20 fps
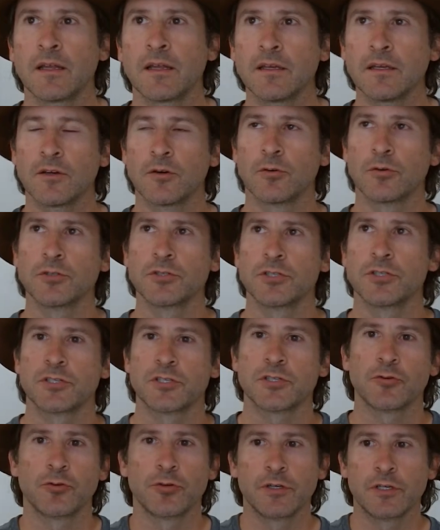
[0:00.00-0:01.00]
I think origin
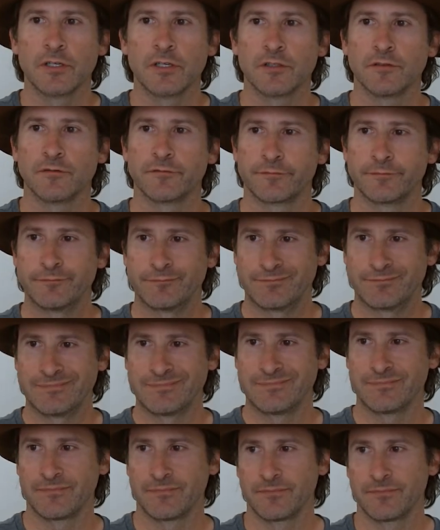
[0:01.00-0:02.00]
story of,
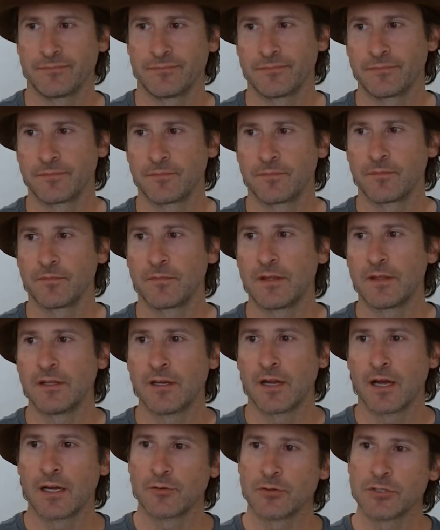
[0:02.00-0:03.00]

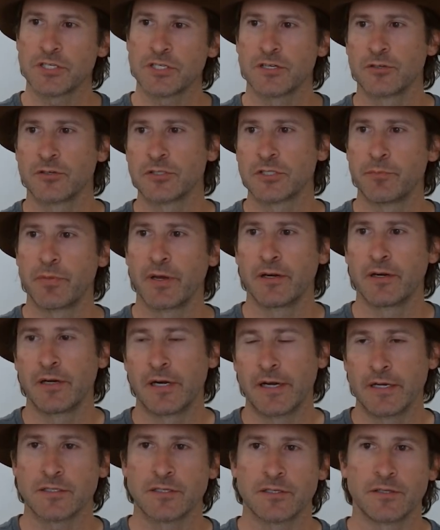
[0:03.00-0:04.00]
I wish there was a better
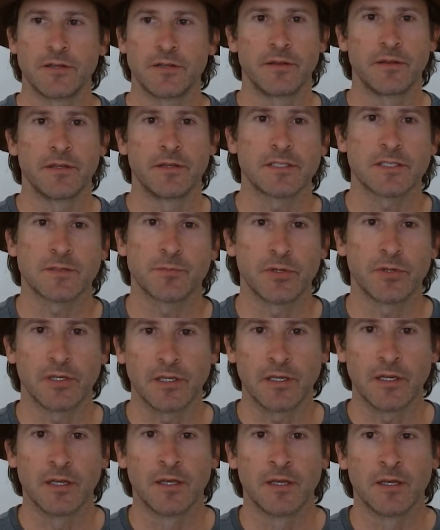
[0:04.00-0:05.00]
answer than this,
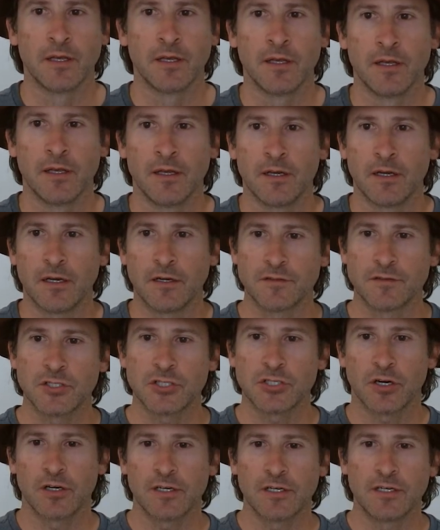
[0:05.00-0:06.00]
but of
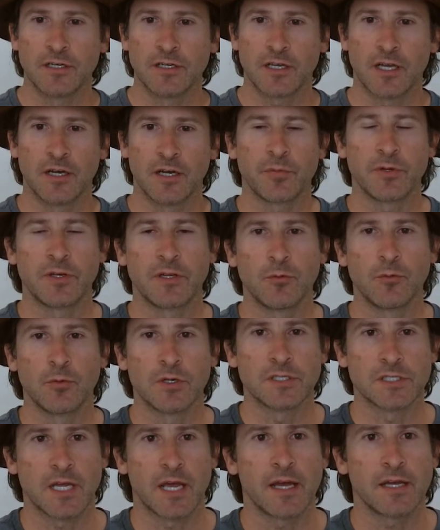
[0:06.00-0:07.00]
starting a company
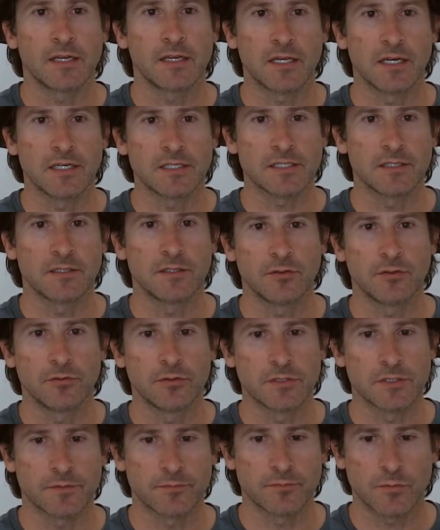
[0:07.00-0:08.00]
was I had a cousin who
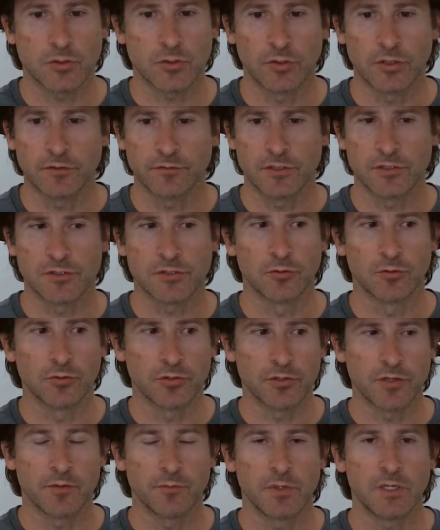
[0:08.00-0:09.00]
was 12 years older
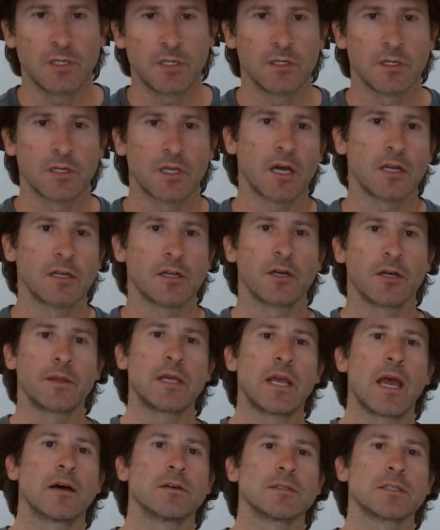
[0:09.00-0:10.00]
than me and kind of on the
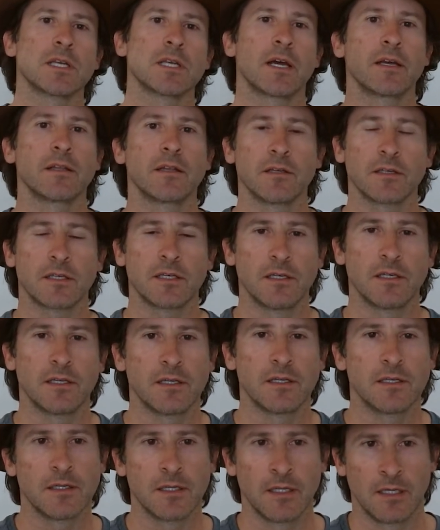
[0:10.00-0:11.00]
outside looking
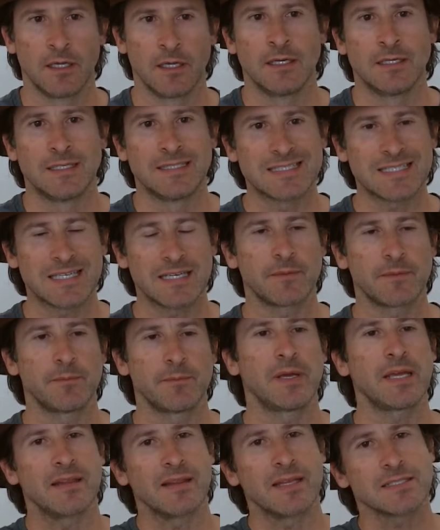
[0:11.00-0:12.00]
in. It's like,
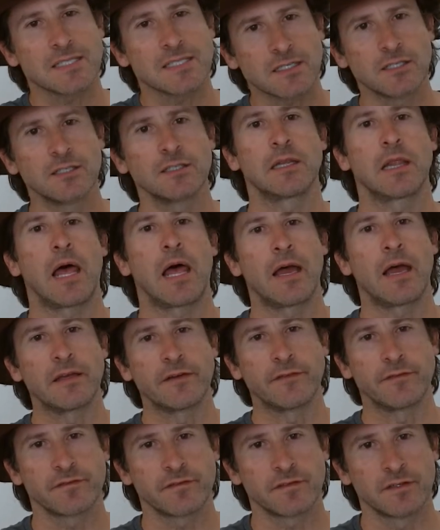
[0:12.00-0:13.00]
man, that's a good
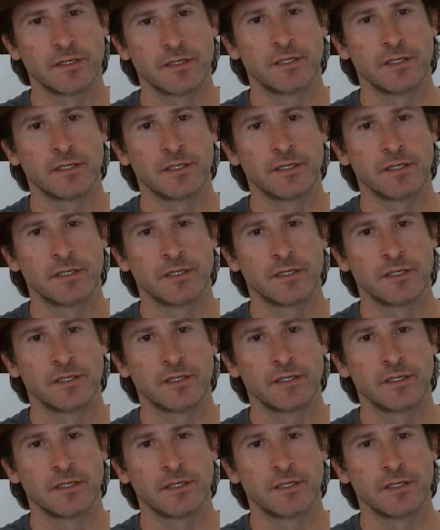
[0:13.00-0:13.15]
life.